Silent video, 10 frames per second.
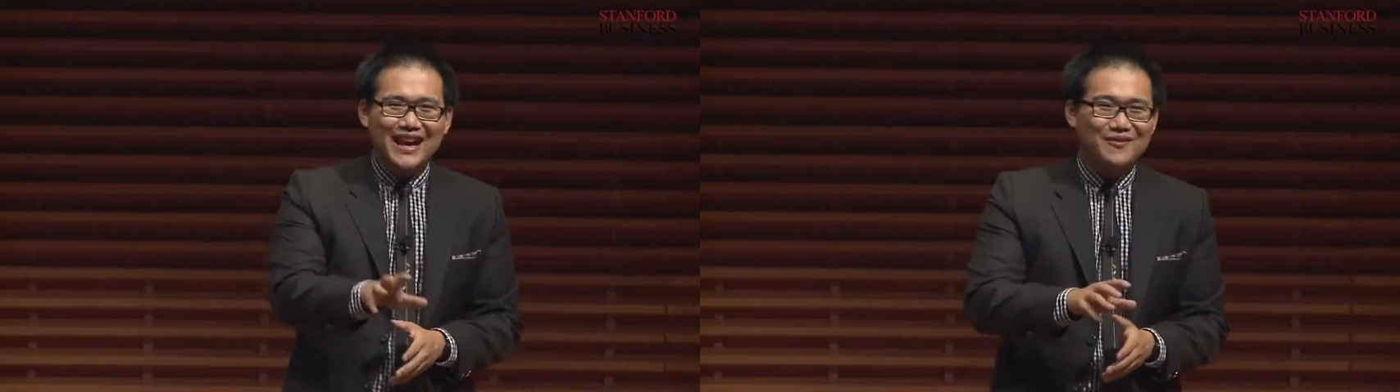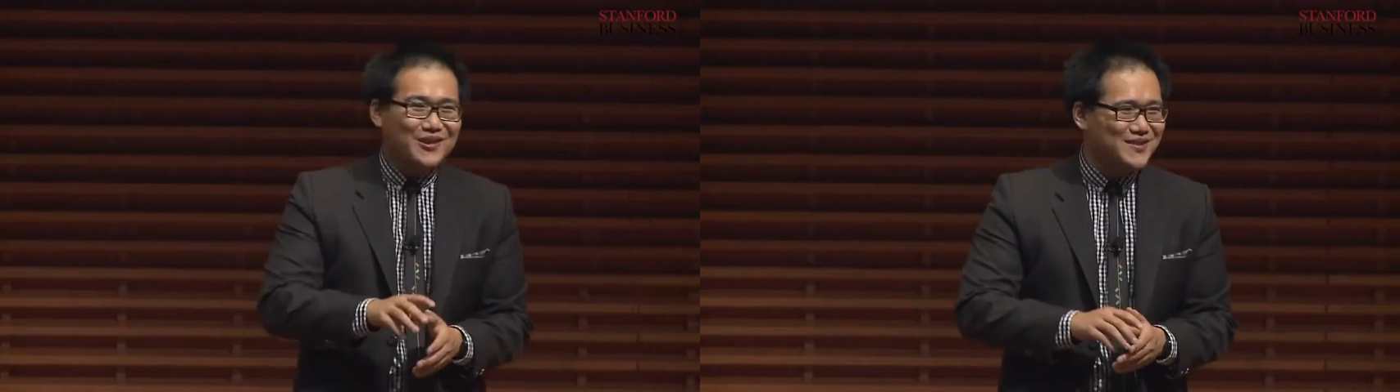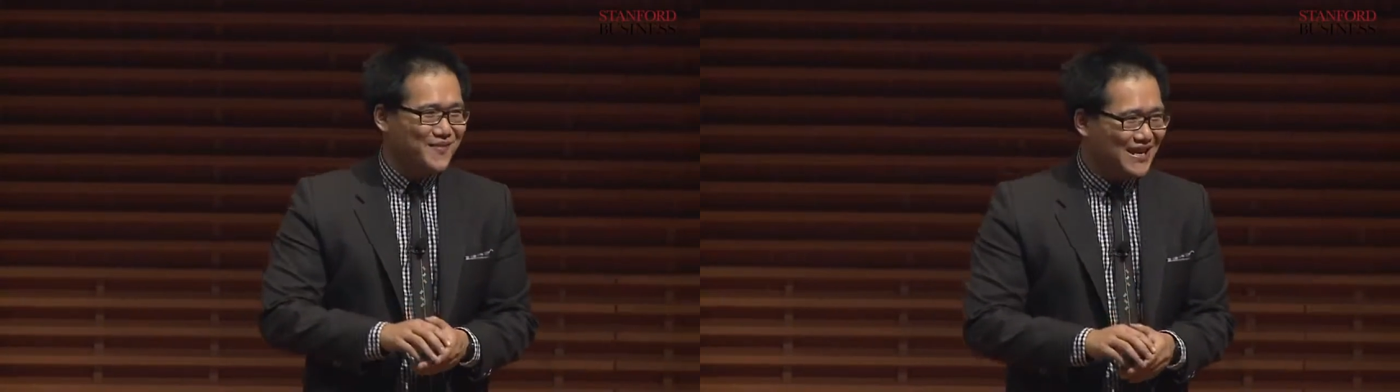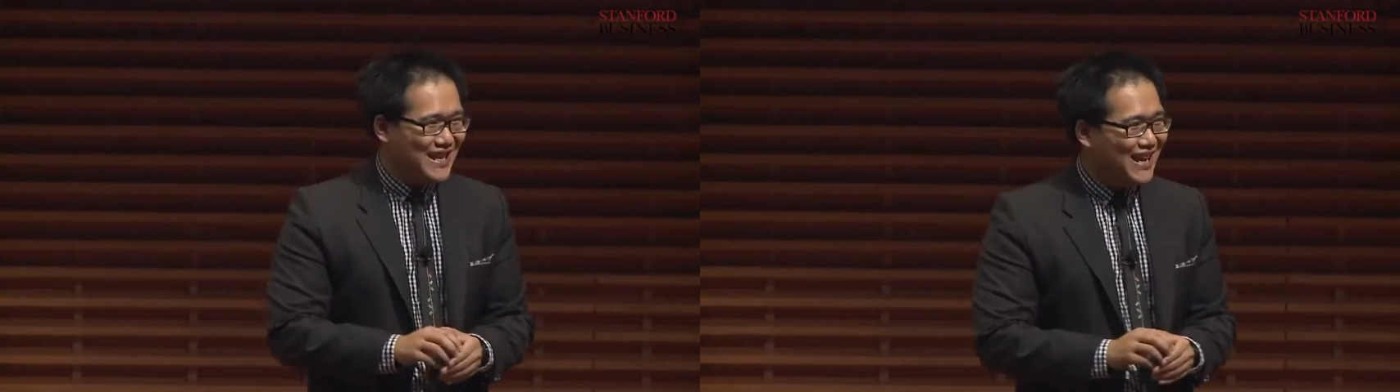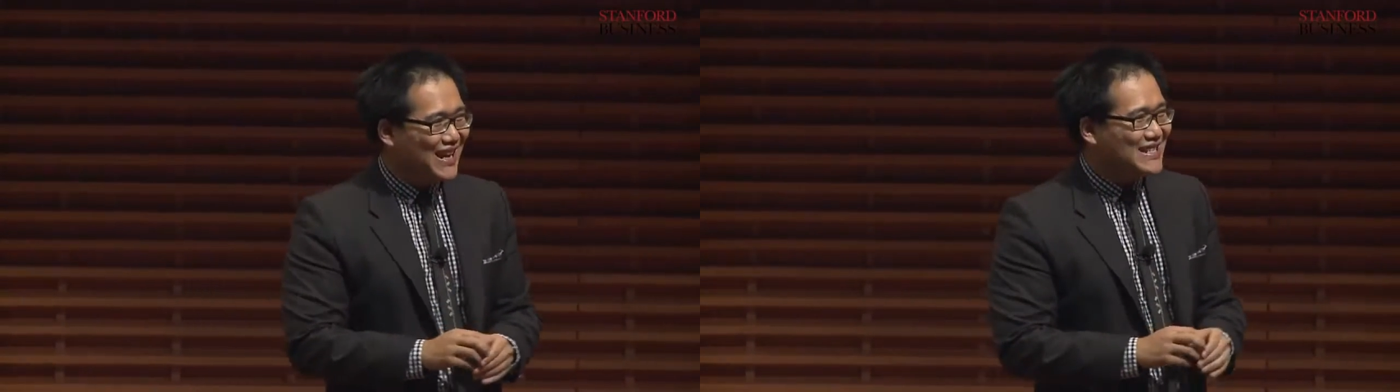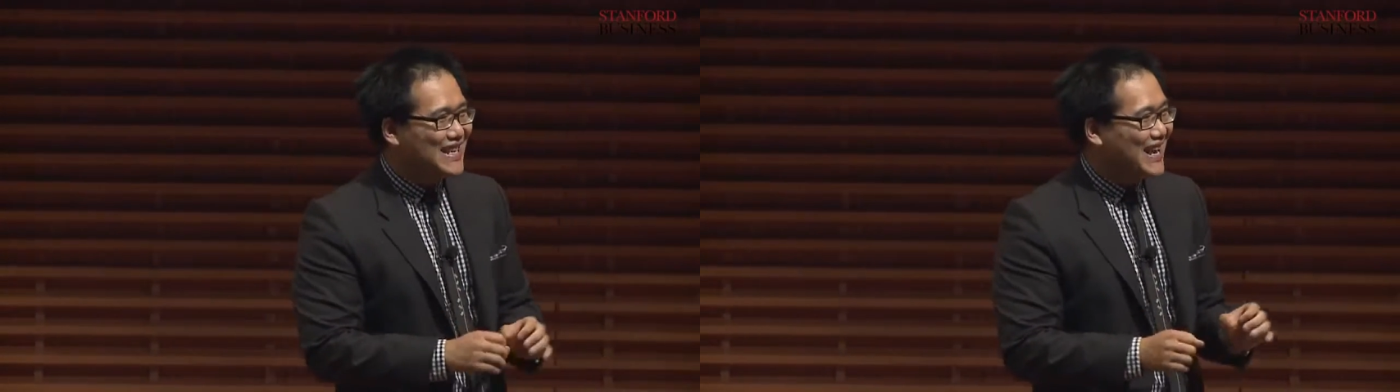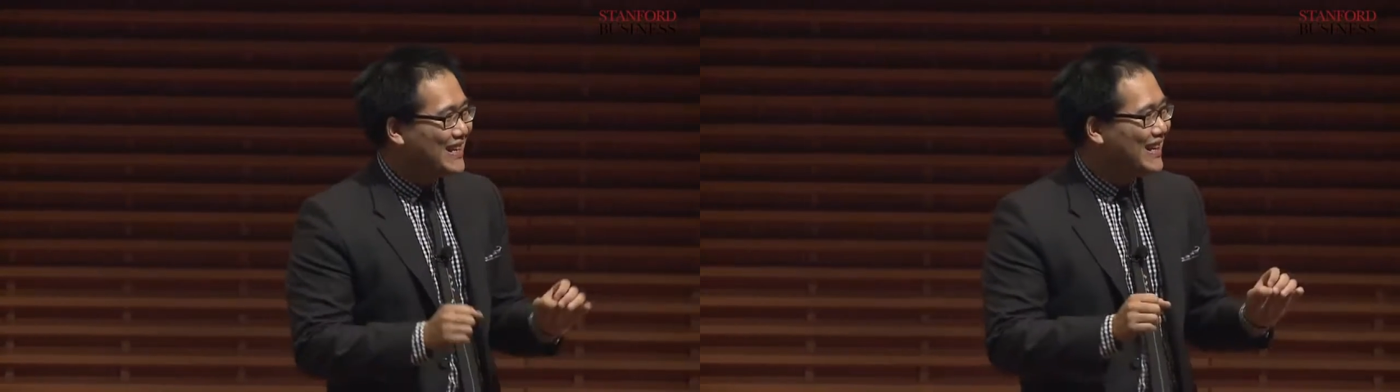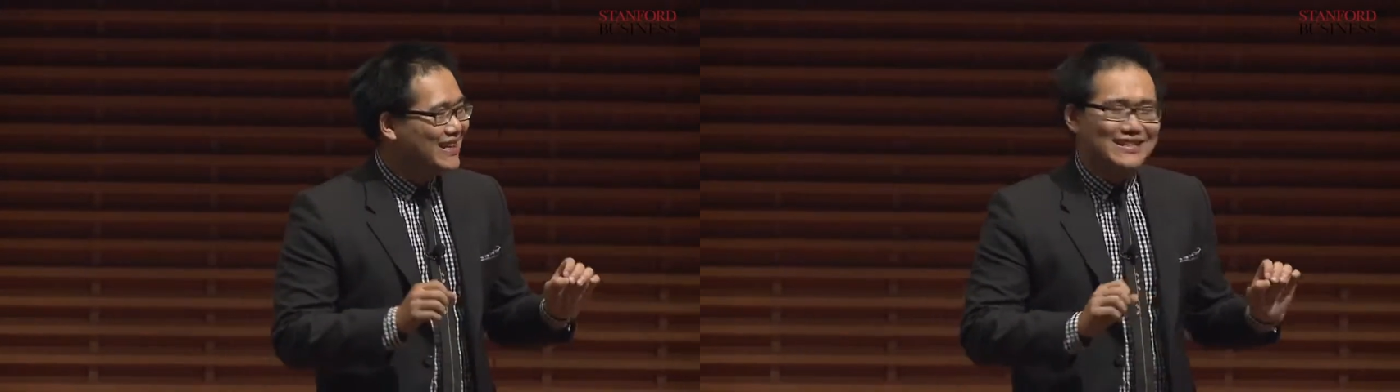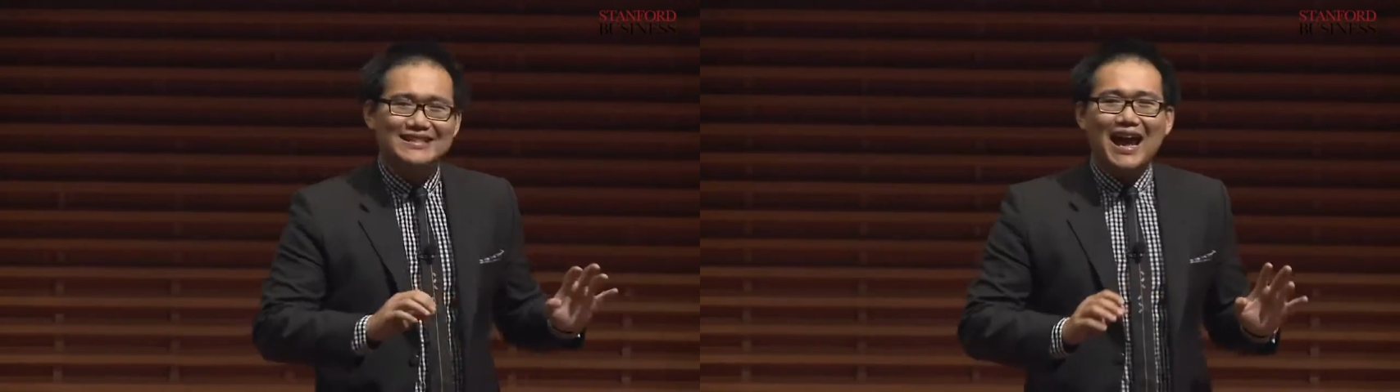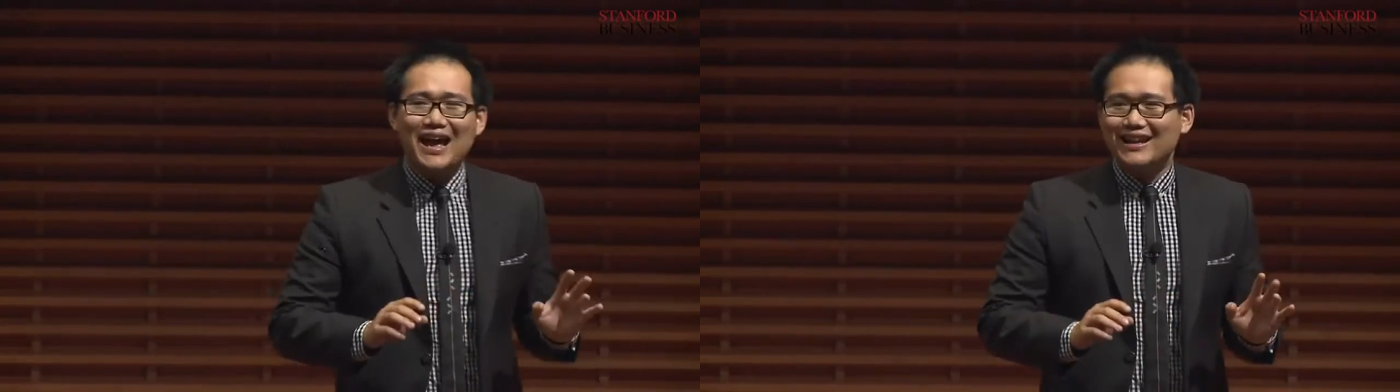I went to my dad, I said,
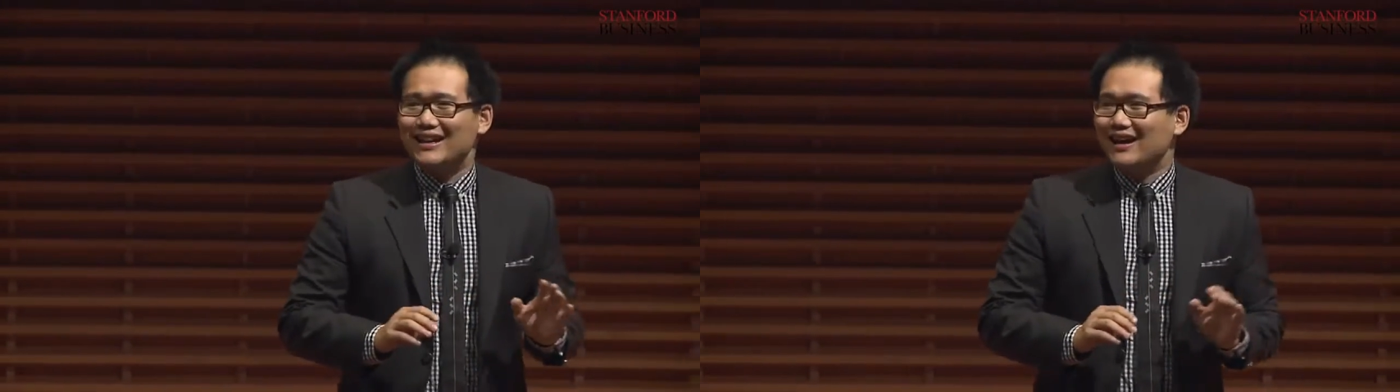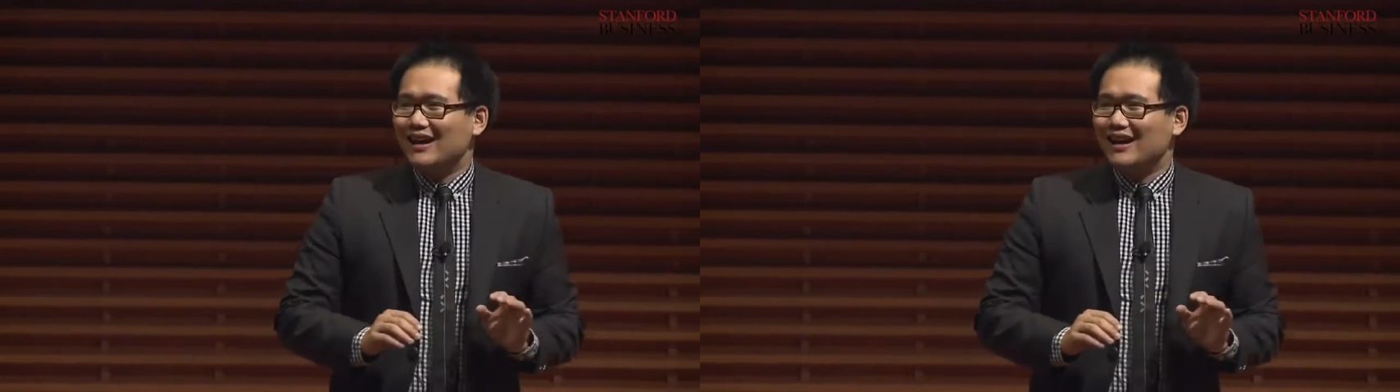"Dad,